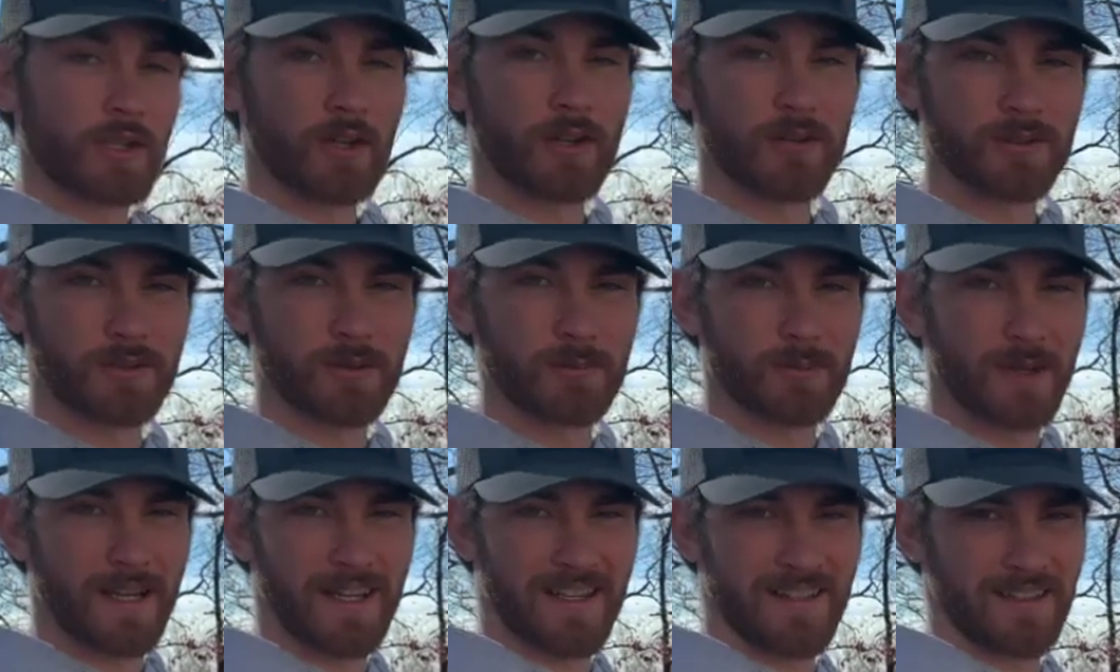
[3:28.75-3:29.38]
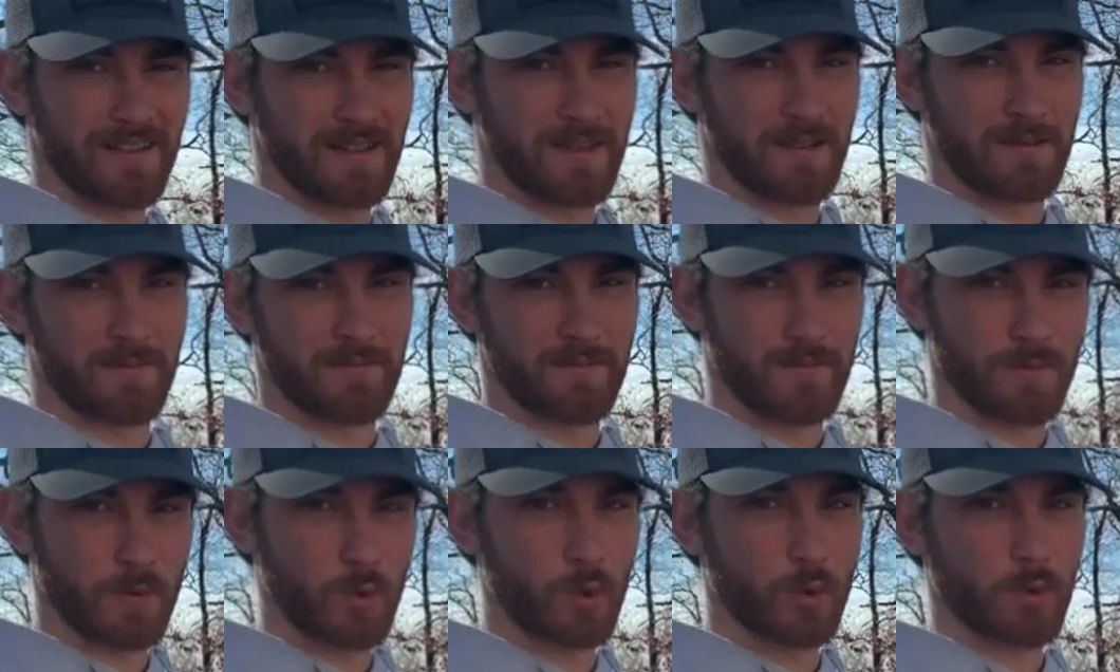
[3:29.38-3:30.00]
also buy a
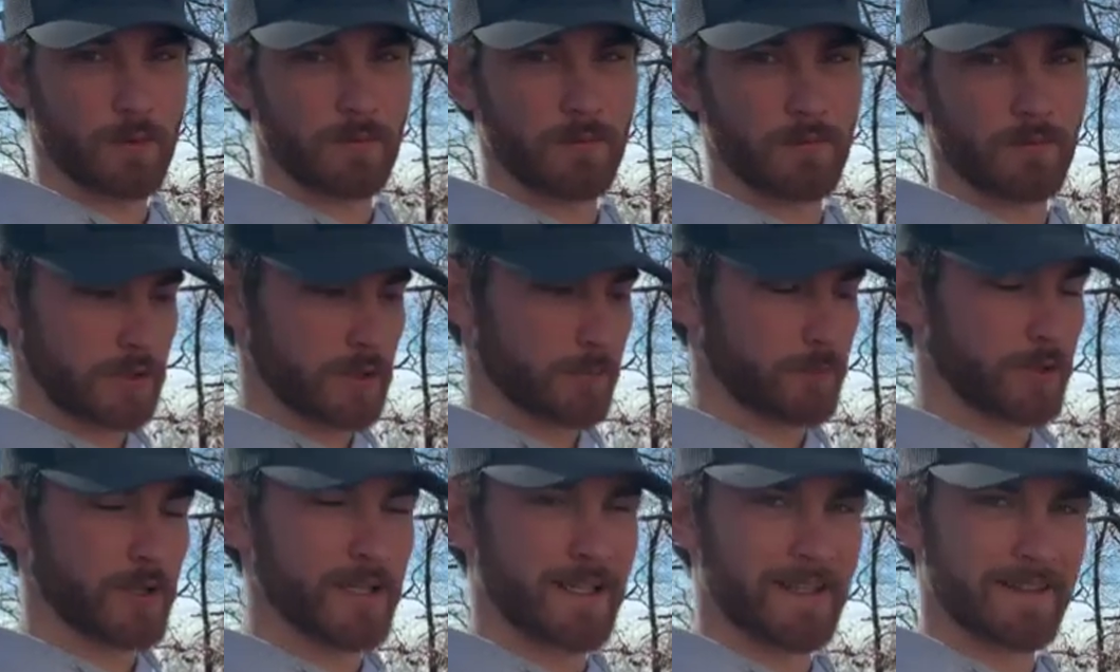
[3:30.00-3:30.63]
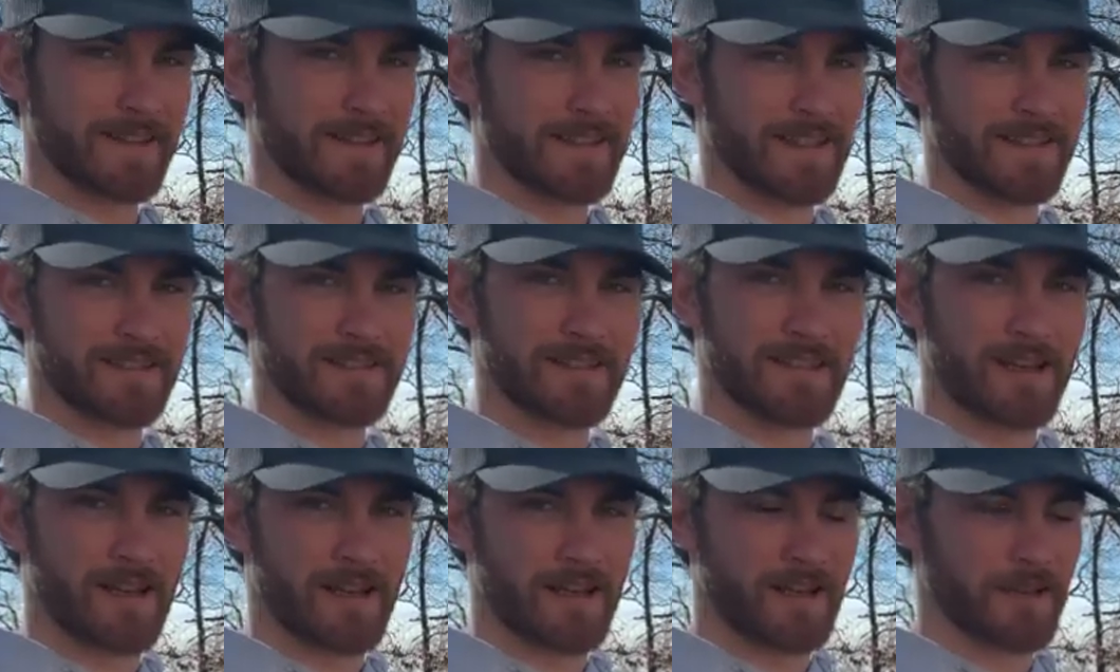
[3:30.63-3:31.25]
floor to put in this.